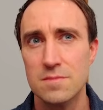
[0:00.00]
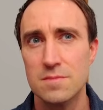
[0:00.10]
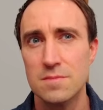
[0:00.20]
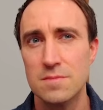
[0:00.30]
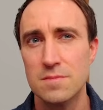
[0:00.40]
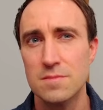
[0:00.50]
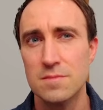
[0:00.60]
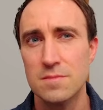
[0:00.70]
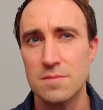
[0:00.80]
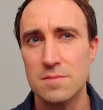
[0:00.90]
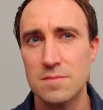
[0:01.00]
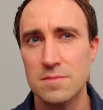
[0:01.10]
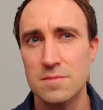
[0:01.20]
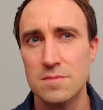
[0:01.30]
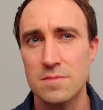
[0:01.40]

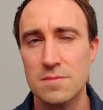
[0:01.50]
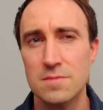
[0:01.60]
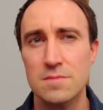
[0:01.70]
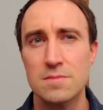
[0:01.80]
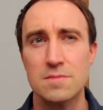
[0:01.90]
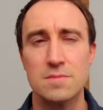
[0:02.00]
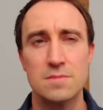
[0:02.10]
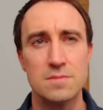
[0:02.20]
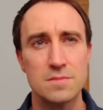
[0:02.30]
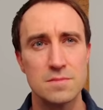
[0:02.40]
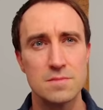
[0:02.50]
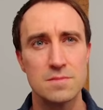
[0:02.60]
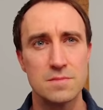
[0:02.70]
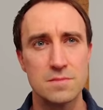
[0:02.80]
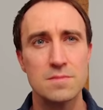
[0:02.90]

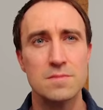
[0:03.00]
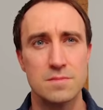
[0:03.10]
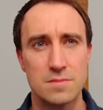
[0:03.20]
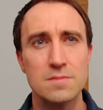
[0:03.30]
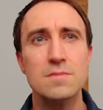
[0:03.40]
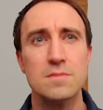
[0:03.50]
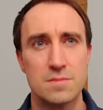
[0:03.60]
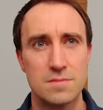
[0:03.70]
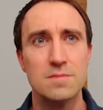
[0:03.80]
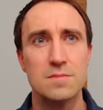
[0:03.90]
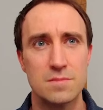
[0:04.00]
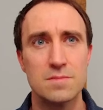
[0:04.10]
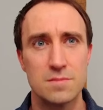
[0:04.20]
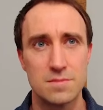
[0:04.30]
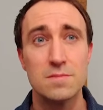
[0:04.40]

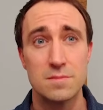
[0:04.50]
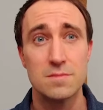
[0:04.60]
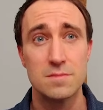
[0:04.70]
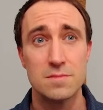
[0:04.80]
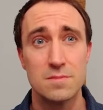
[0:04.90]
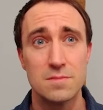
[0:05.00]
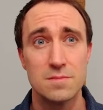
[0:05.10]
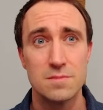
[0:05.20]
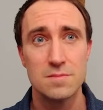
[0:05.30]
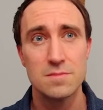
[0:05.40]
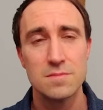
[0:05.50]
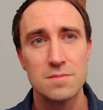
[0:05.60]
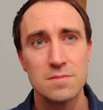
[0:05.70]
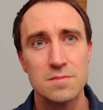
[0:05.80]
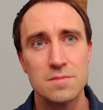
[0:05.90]

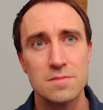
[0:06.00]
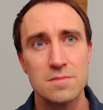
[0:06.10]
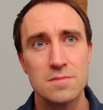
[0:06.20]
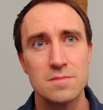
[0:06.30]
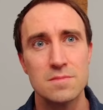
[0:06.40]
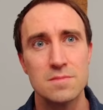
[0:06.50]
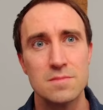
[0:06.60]
This person isn't speaking.